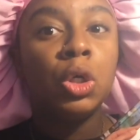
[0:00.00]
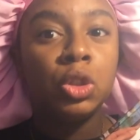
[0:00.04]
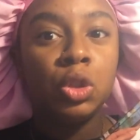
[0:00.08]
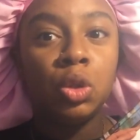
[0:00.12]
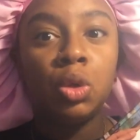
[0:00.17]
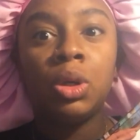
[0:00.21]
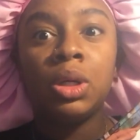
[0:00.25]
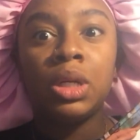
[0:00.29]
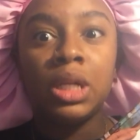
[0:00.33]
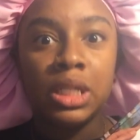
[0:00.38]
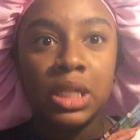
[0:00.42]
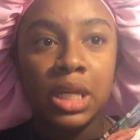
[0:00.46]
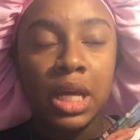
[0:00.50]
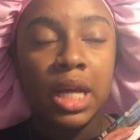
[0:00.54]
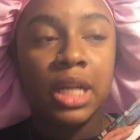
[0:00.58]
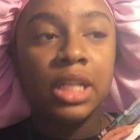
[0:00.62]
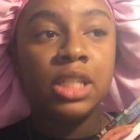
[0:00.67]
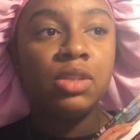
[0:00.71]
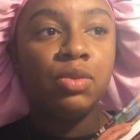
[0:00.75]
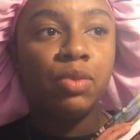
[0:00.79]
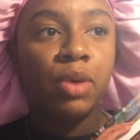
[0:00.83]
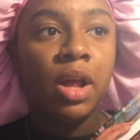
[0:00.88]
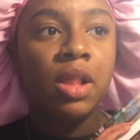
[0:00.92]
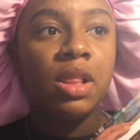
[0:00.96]
toward the
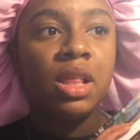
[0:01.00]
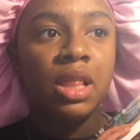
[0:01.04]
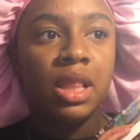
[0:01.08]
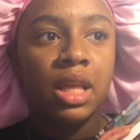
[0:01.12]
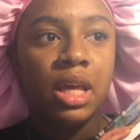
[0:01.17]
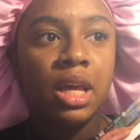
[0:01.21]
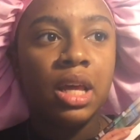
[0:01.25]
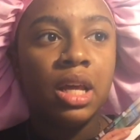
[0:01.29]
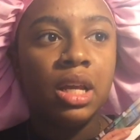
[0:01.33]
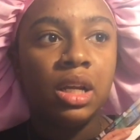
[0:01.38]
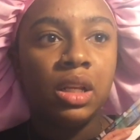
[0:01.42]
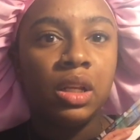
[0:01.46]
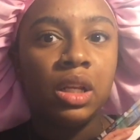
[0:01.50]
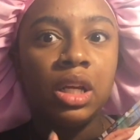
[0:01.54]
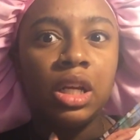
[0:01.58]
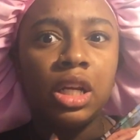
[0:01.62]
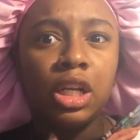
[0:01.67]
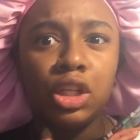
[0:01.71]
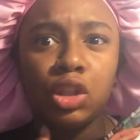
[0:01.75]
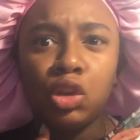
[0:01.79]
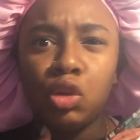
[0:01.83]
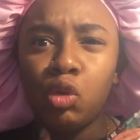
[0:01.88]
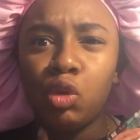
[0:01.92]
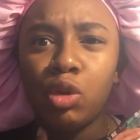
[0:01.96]
test rather than
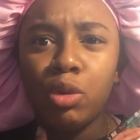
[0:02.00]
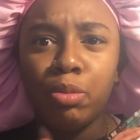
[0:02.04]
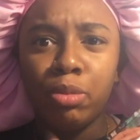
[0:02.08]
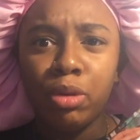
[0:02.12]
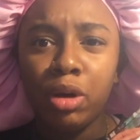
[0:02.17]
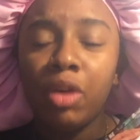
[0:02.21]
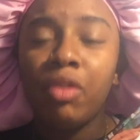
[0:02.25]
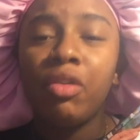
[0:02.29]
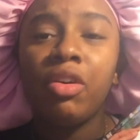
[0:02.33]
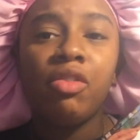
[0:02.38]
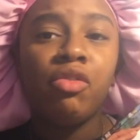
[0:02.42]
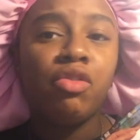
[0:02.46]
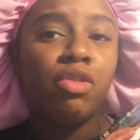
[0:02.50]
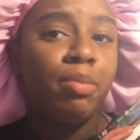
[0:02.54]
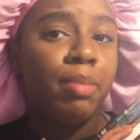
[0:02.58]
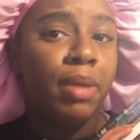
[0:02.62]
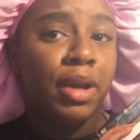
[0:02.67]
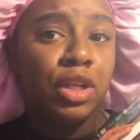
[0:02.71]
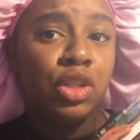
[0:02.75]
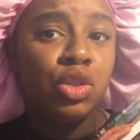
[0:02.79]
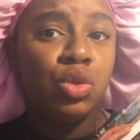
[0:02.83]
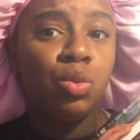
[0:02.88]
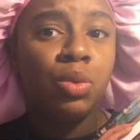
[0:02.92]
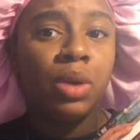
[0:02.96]
looking through the book for
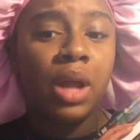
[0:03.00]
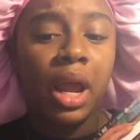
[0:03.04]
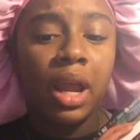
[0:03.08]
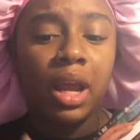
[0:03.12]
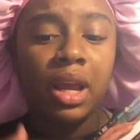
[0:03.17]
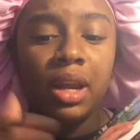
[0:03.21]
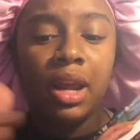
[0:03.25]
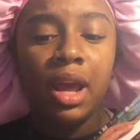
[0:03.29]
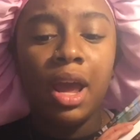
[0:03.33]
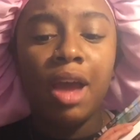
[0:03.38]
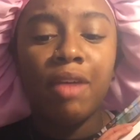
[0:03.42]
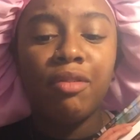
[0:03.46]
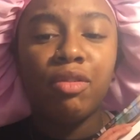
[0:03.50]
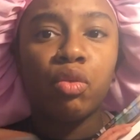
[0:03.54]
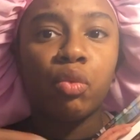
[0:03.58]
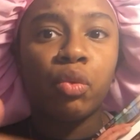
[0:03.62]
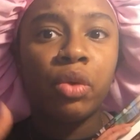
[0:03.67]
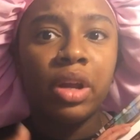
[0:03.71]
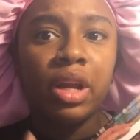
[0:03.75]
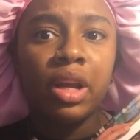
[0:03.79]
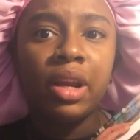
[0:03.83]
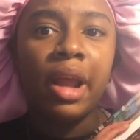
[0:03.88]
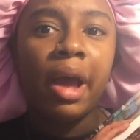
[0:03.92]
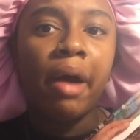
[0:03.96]
information when I can have it
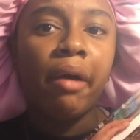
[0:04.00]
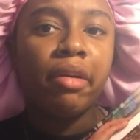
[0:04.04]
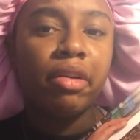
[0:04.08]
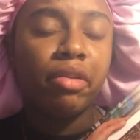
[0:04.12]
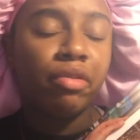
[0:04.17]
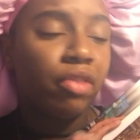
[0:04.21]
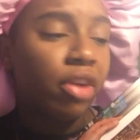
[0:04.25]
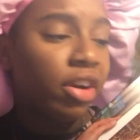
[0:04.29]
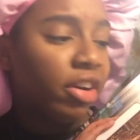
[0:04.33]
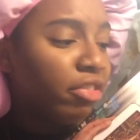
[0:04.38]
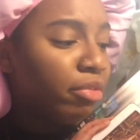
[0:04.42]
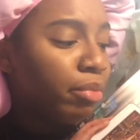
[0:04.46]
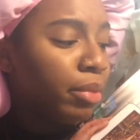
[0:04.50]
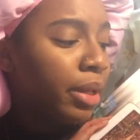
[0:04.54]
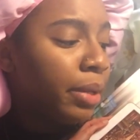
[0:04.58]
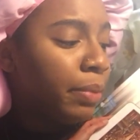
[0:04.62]
written out in front of